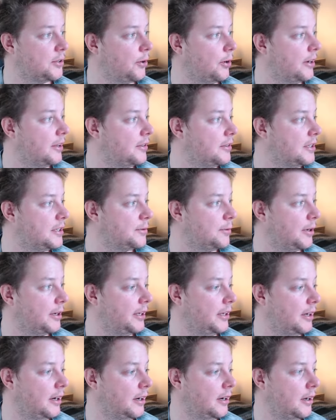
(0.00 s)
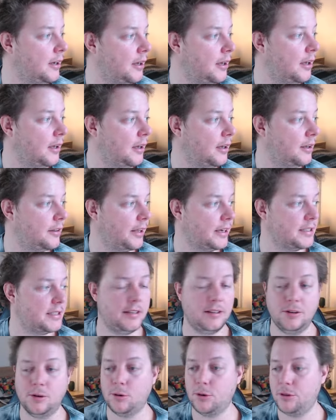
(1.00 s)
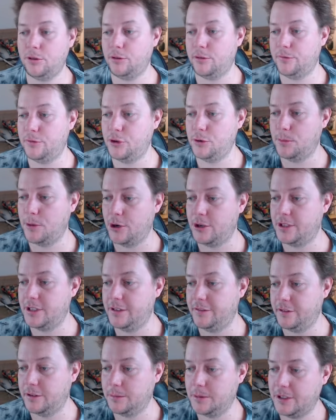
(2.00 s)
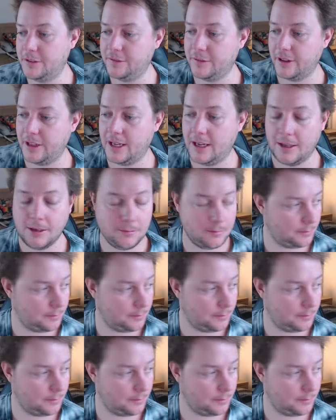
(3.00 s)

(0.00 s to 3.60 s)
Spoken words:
this one here. Thanks to the author of NeumoDVB for that.